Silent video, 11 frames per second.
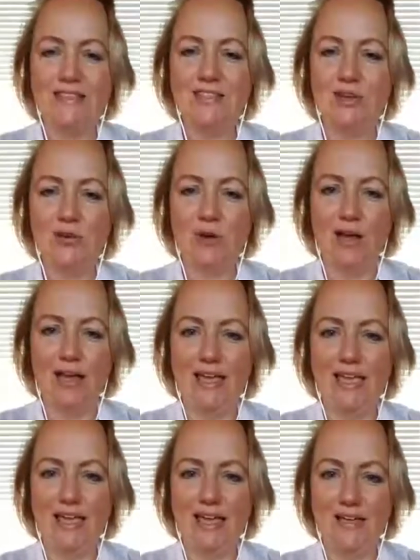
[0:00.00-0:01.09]
So
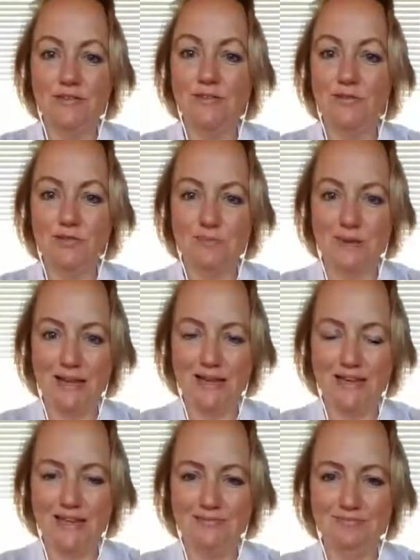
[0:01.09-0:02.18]
I outsource my
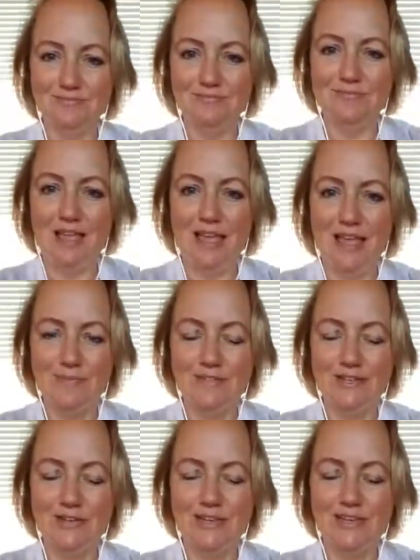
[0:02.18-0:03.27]
cleaning.
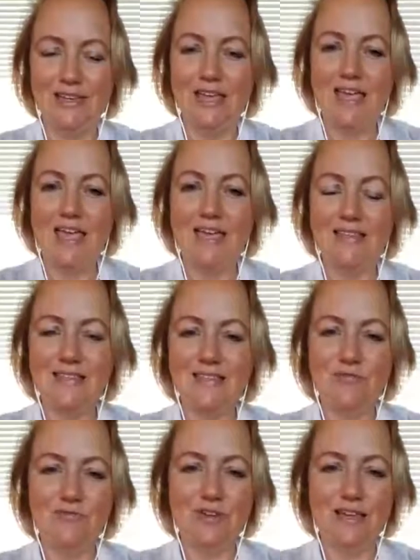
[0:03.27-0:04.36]
Absolutely. It's
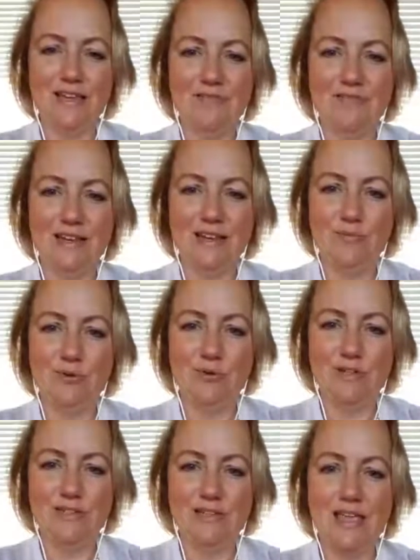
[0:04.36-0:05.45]
really, really
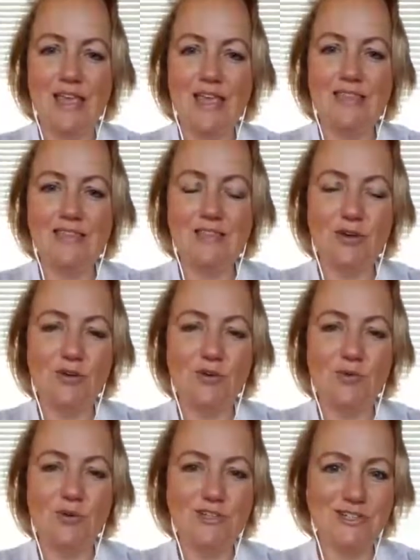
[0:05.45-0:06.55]
important. So
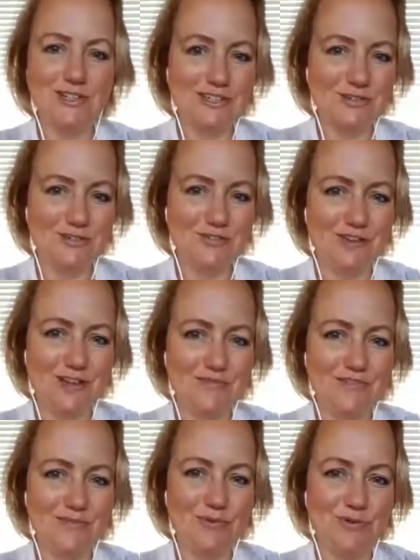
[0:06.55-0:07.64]
what do you need to do for your life
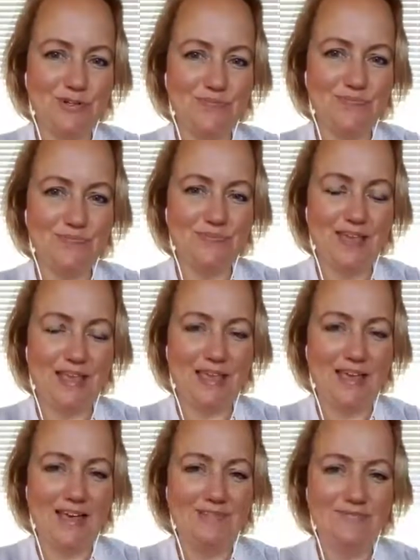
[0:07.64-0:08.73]
support?
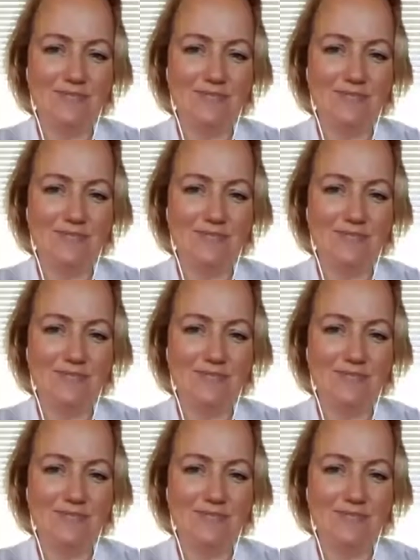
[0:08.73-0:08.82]
Yeah.